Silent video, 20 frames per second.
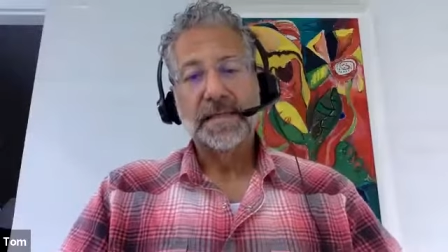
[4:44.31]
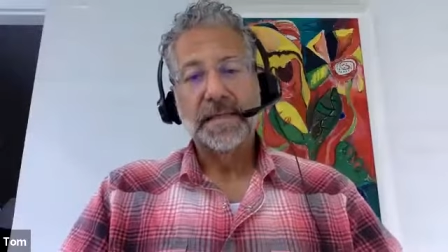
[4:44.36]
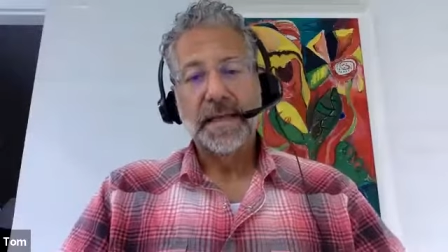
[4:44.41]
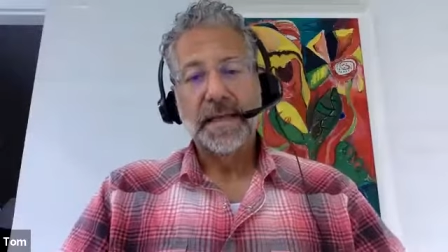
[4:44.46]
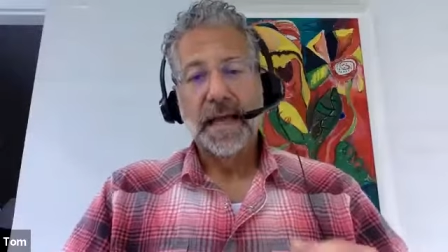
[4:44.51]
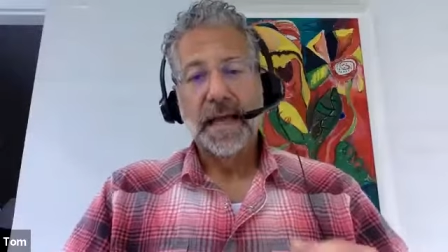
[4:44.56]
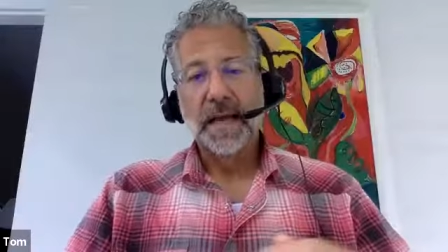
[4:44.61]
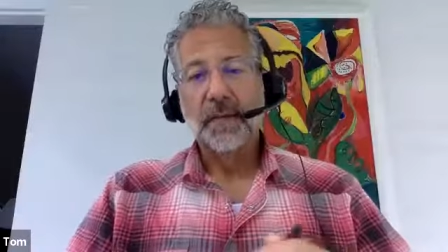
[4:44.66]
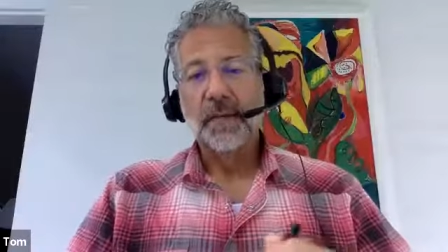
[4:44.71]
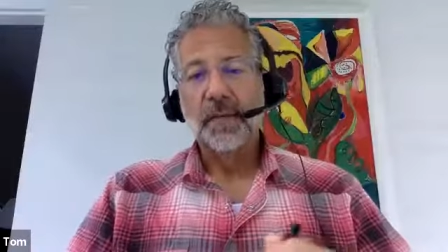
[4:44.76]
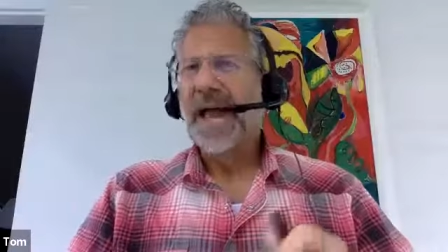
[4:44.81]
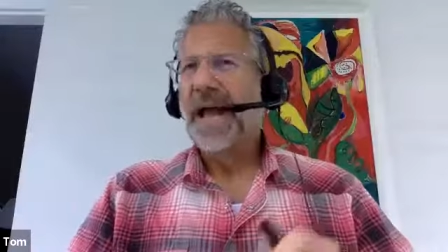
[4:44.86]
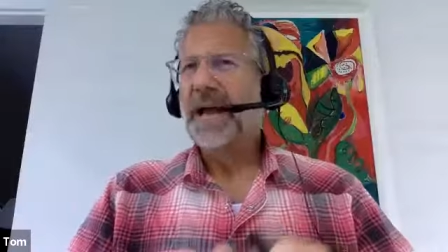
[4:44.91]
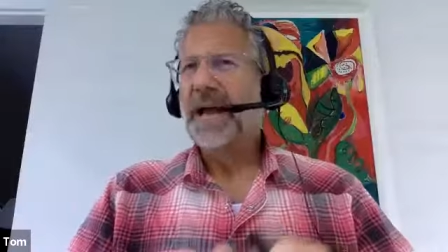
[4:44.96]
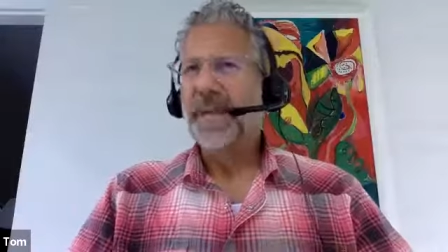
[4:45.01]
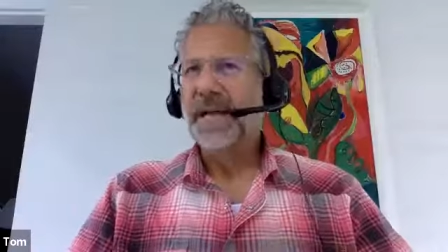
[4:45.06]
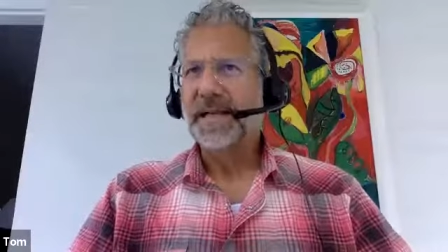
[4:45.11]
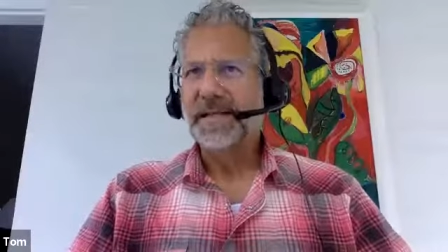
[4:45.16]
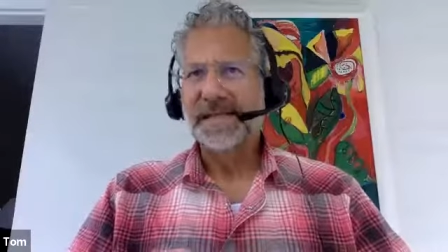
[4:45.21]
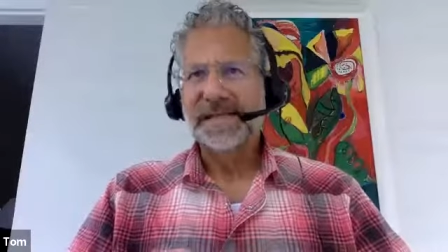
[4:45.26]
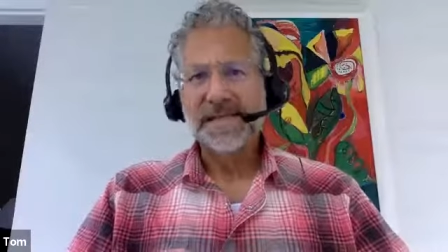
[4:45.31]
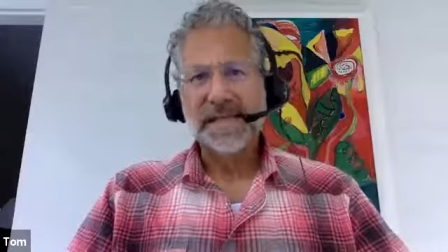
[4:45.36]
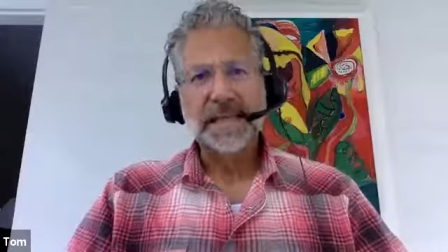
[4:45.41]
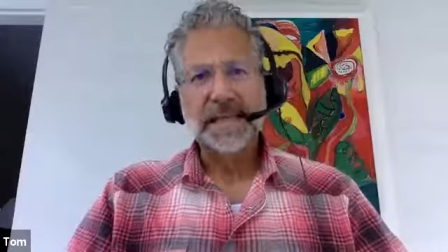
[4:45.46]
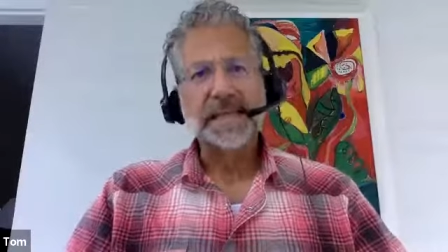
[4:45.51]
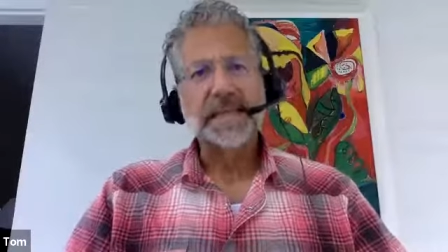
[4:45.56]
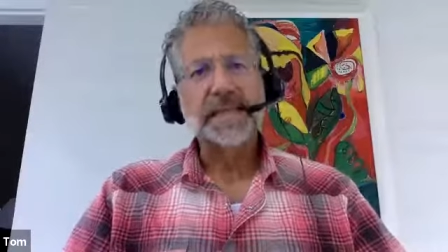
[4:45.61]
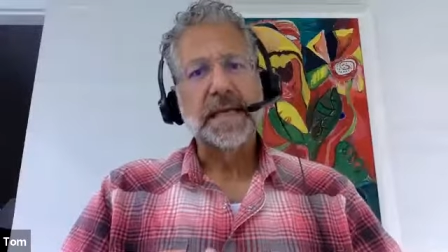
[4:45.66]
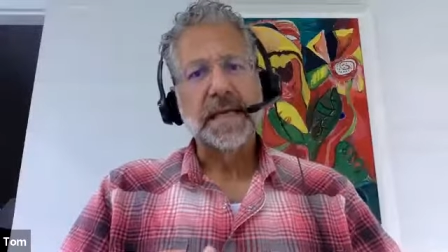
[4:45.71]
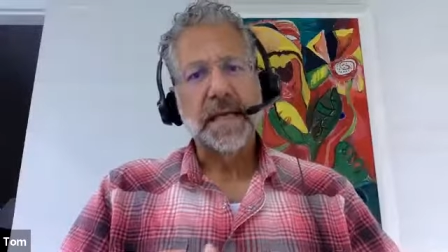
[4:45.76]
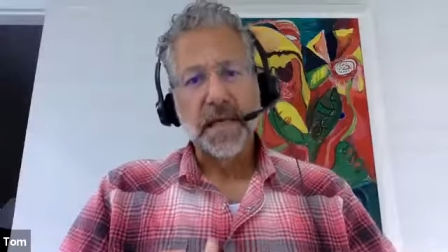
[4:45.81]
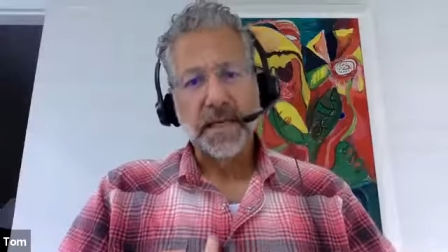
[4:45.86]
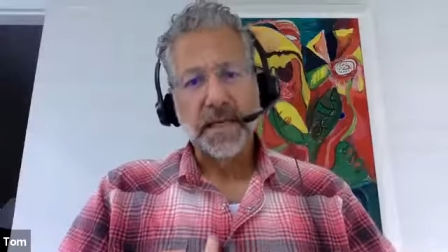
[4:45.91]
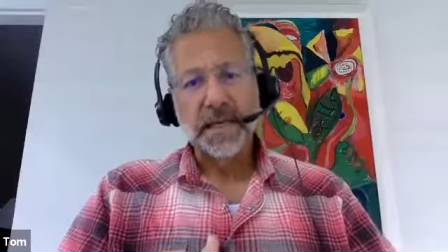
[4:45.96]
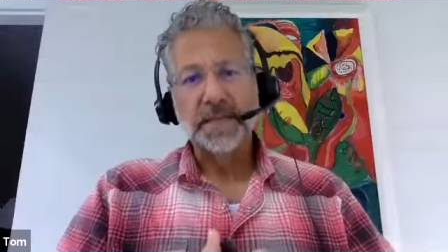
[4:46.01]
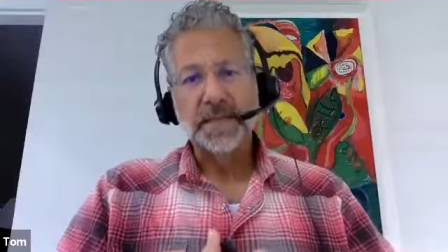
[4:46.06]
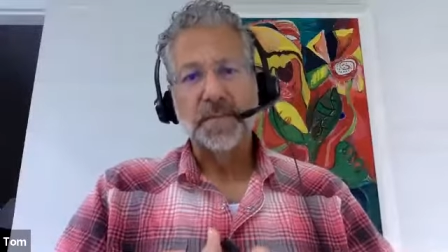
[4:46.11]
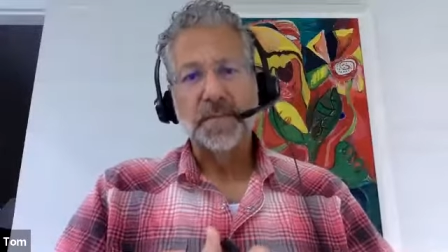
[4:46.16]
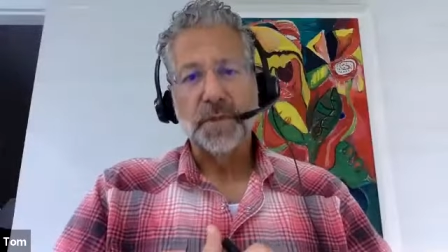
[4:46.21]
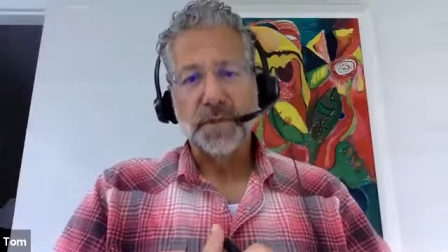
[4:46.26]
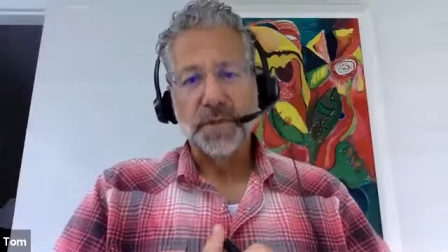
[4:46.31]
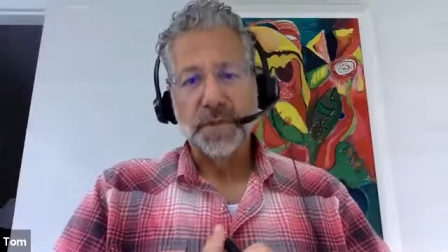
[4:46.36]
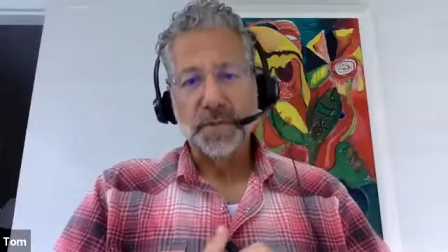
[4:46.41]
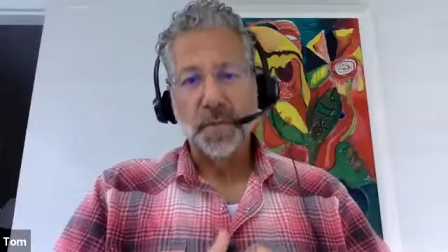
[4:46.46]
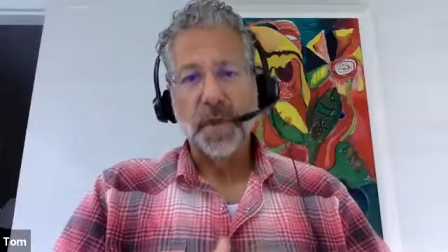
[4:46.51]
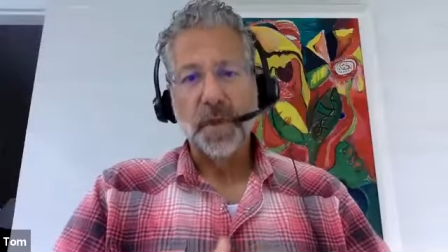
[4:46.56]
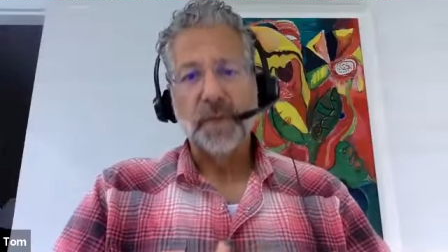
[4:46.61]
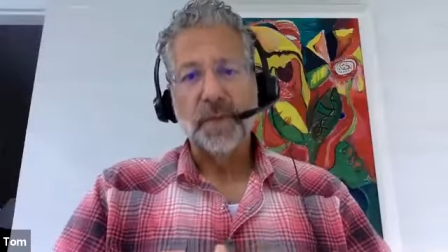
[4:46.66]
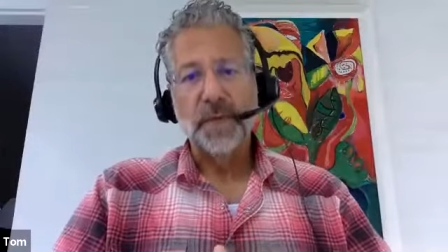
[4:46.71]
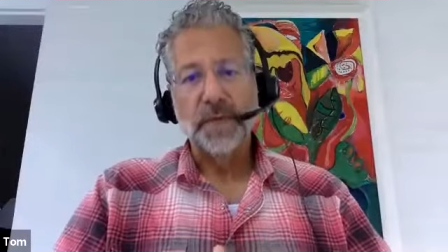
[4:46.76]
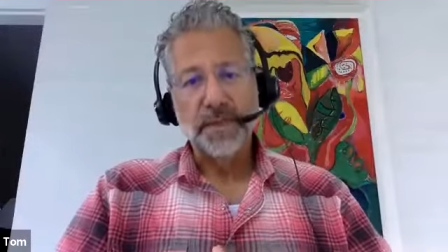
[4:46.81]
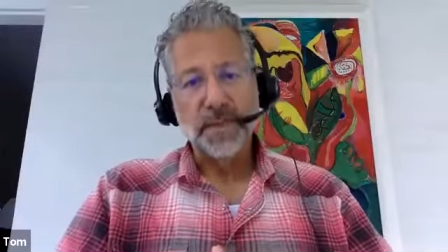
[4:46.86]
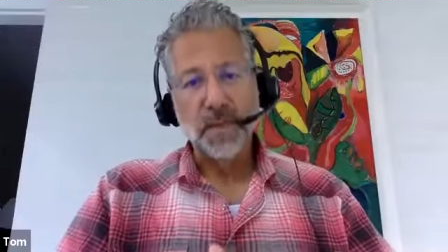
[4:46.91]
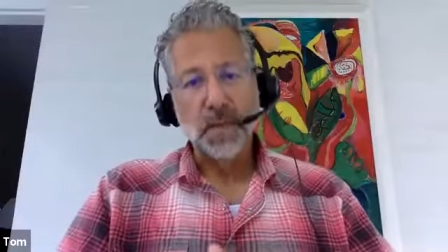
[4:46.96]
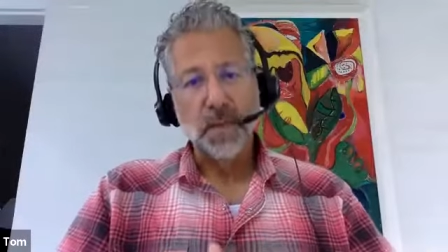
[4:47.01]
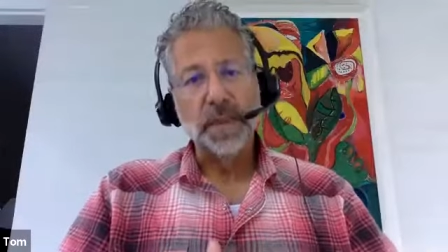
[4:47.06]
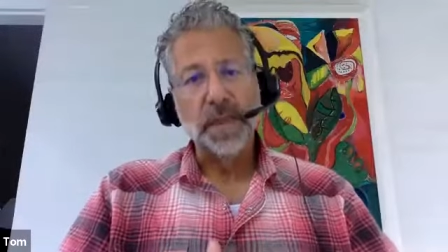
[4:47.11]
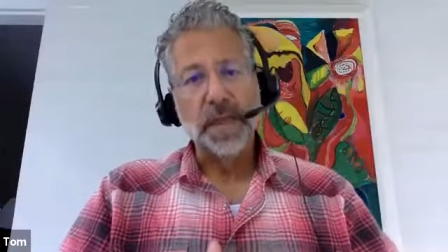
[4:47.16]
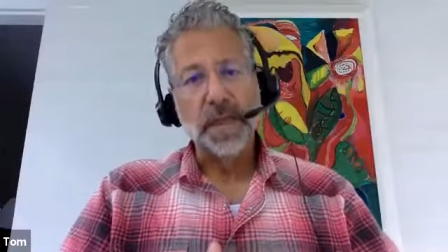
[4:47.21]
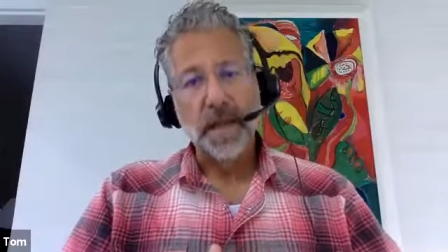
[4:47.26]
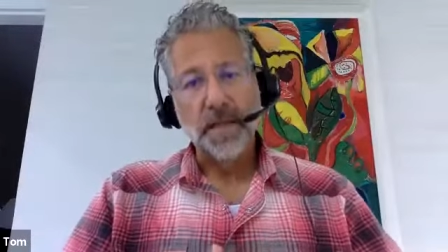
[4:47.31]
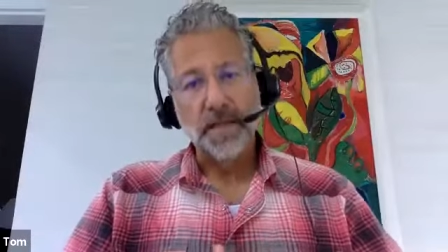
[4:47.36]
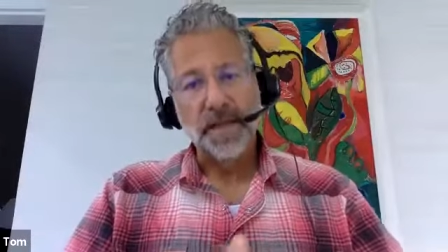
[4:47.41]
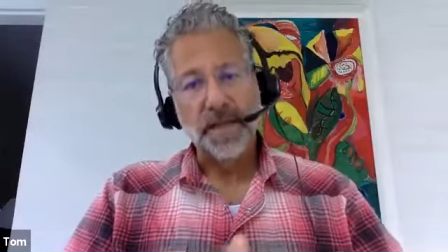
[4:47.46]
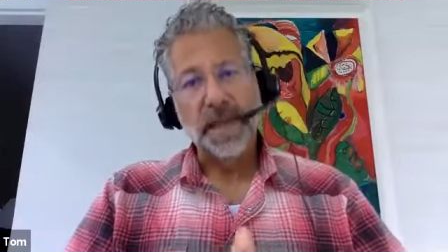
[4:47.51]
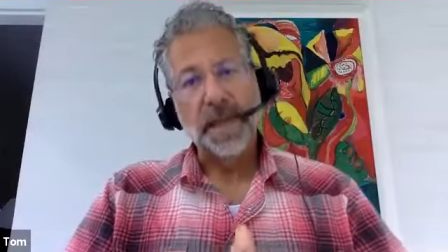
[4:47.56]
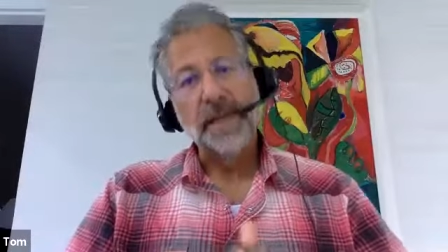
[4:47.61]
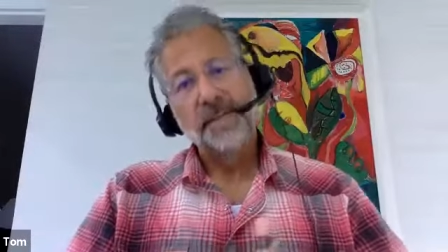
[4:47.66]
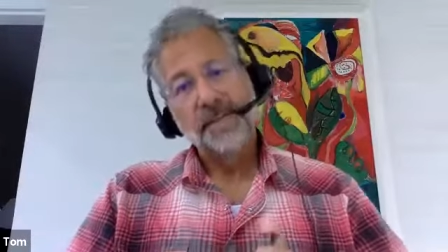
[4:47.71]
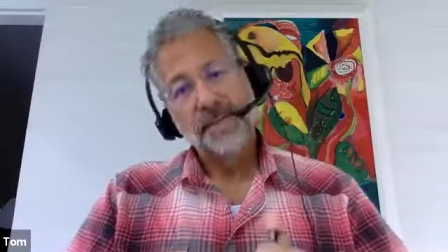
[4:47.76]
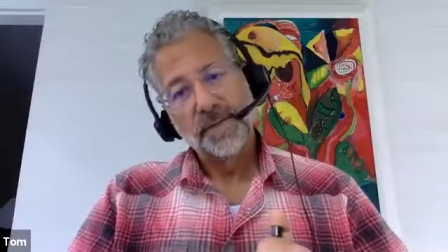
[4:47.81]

Uh, we had about 60 customers when we sold the company.